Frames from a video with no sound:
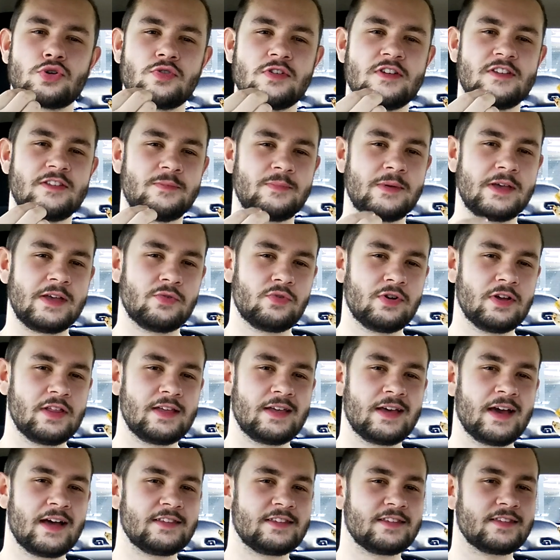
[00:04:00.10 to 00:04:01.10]
crispy,
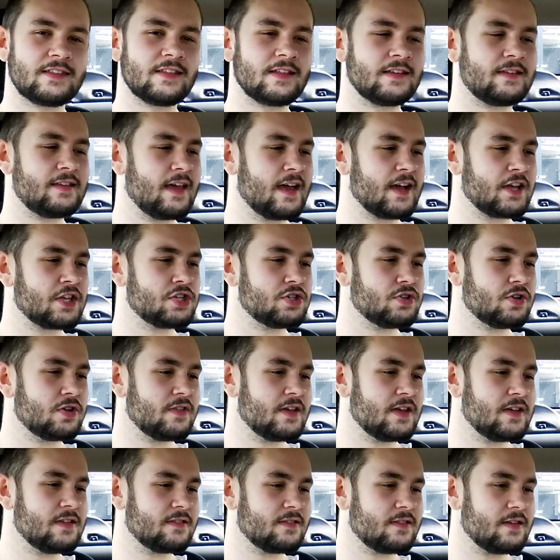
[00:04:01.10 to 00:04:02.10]
really adds to the texture
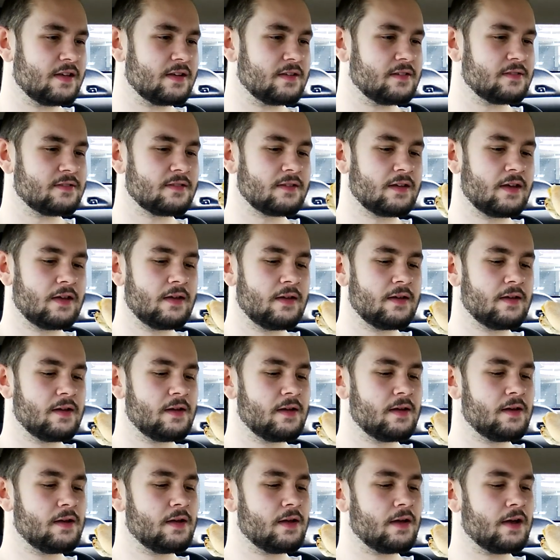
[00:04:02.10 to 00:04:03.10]
of these things.
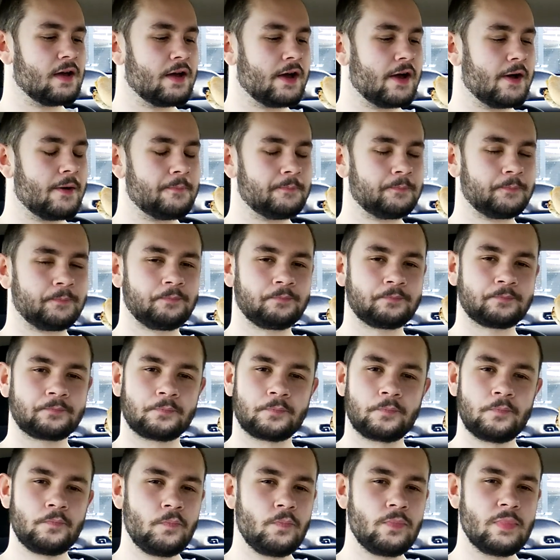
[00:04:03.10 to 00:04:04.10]
Um,
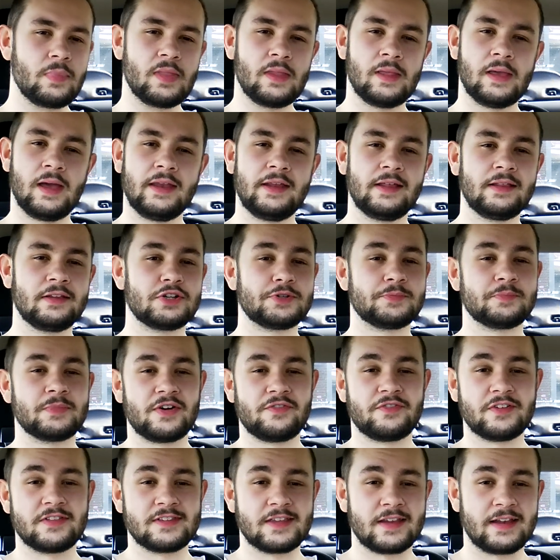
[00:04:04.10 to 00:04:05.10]
and English
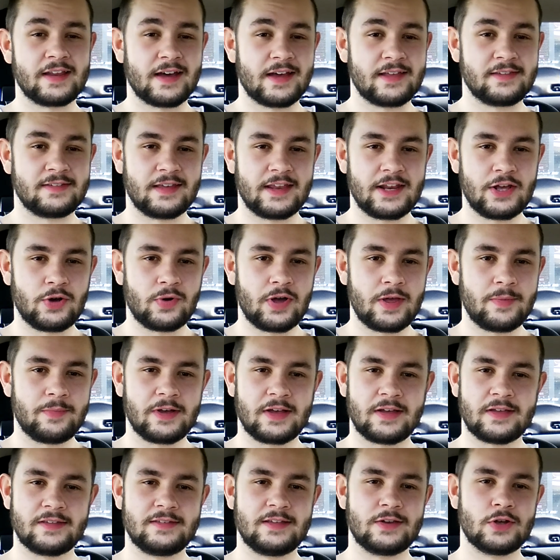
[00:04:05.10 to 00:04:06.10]
muffins are nice anyway
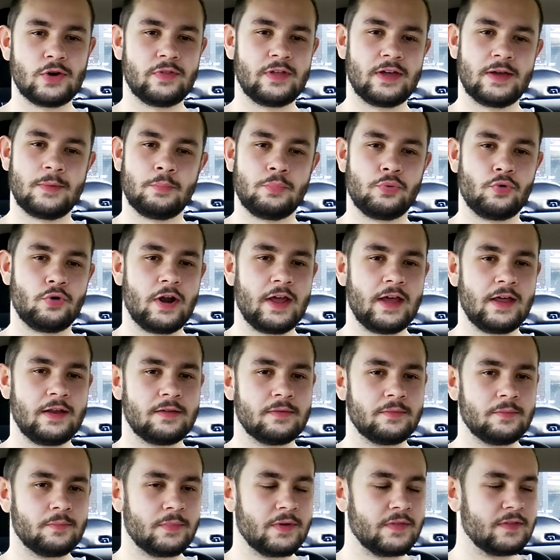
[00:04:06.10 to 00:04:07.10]
because, they're
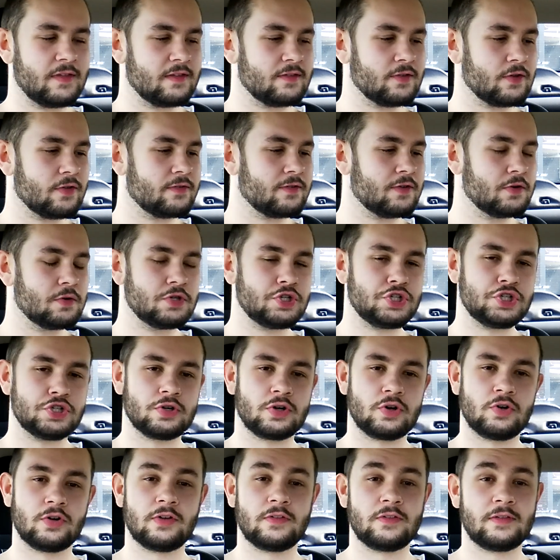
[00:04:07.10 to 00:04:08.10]
bread, but there's also
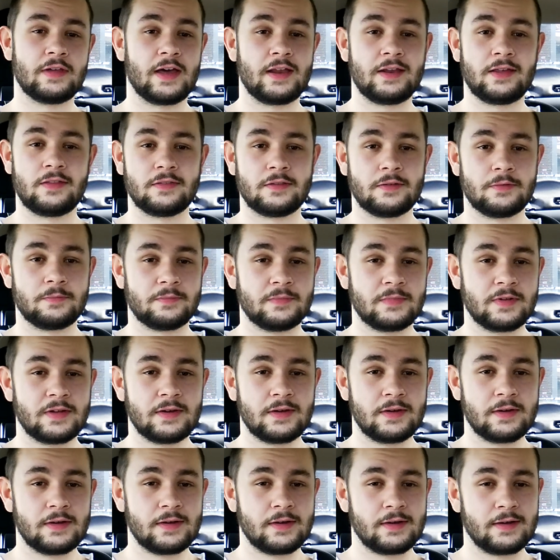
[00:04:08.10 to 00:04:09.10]
sugar and that in them.
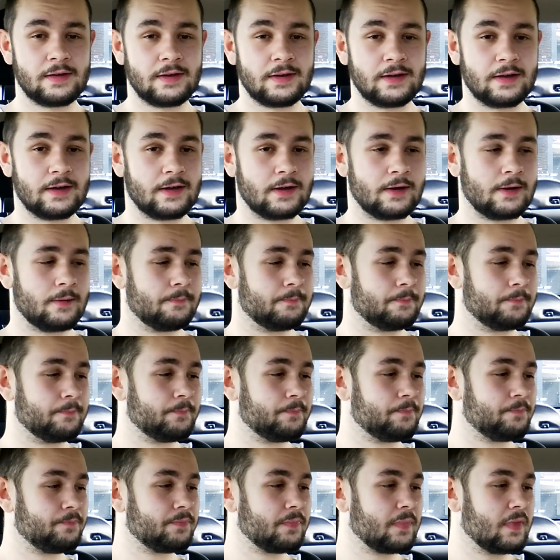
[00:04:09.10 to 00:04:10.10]
Um,
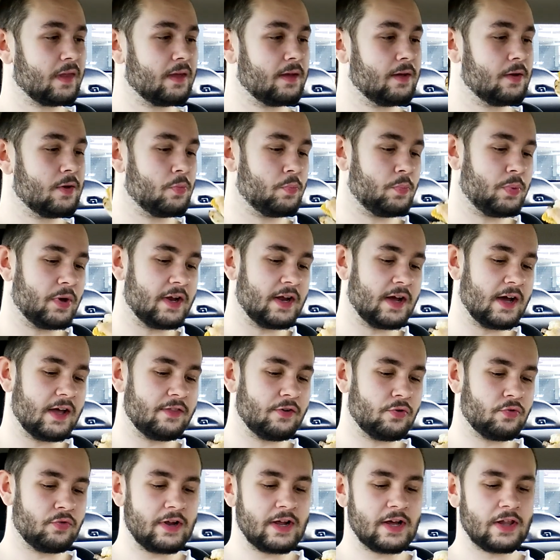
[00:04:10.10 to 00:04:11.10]
but
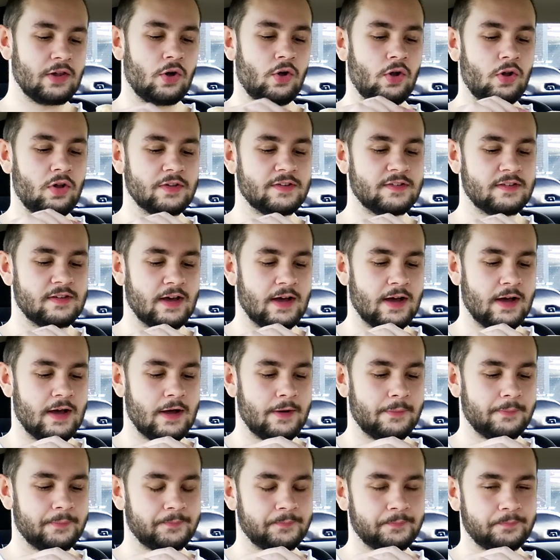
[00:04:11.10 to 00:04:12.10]
the real
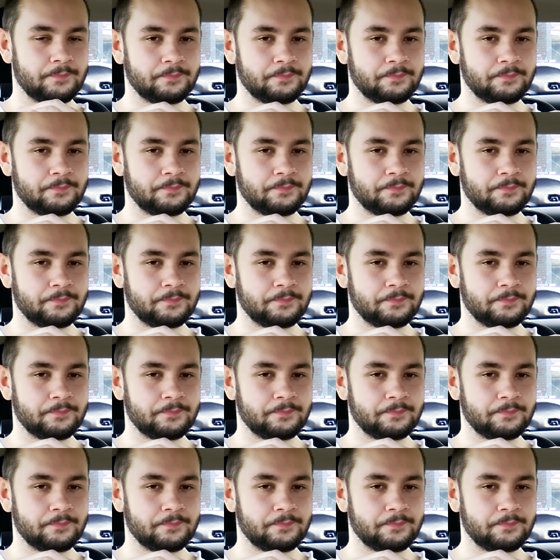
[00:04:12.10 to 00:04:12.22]
all-star